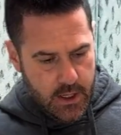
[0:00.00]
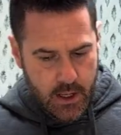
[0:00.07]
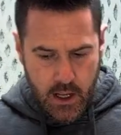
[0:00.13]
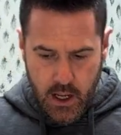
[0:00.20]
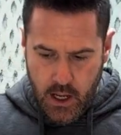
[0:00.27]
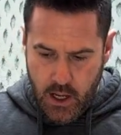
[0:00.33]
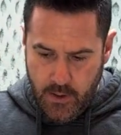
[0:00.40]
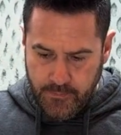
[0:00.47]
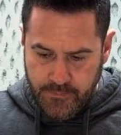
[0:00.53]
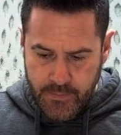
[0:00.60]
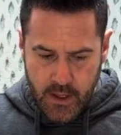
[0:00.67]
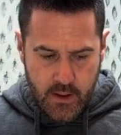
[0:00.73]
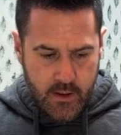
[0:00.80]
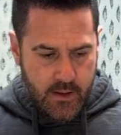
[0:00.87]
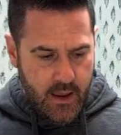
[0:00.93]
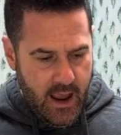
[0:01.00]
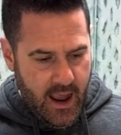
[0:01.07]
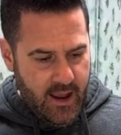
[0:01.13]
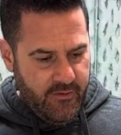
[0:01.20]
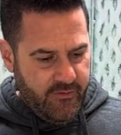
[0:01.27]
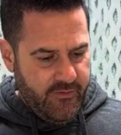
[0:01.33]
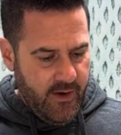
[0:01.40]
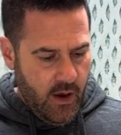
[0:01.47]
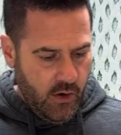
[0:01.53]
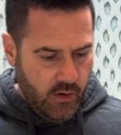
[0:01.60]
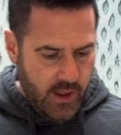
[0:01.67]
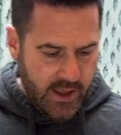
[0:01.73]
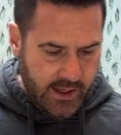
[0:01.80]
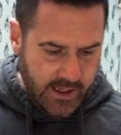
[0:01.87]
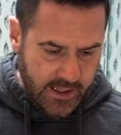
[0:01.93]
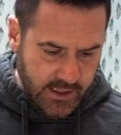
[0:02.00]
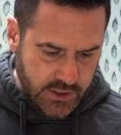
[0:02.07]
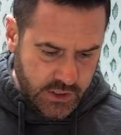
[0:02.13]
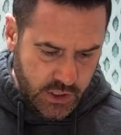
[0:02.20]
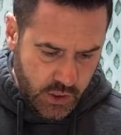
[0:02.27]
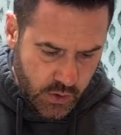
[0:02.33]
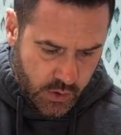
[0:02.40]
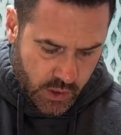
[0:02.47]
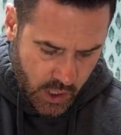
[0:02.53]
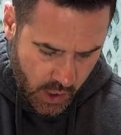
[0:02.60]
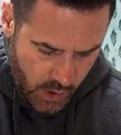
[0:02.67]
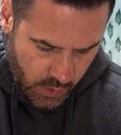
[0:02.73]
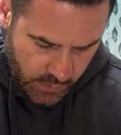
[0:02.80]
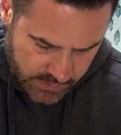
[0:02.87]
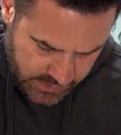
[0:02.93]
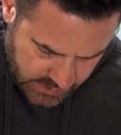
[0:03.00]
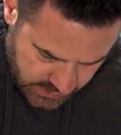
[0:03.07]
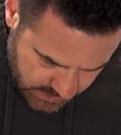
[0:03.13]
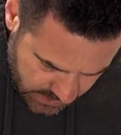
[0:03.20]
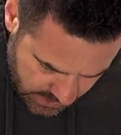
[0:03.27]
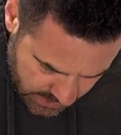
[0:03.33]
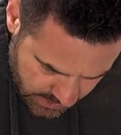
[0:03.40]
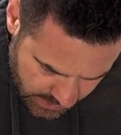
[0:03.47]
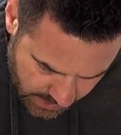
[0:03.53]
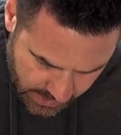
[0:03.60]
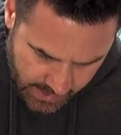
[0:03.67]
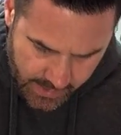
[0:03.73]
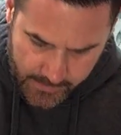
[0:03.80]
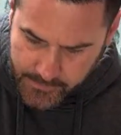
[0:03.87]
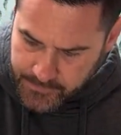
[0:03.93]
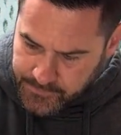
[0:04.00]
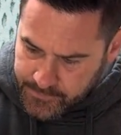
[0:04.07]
I felt like in 2 coats, the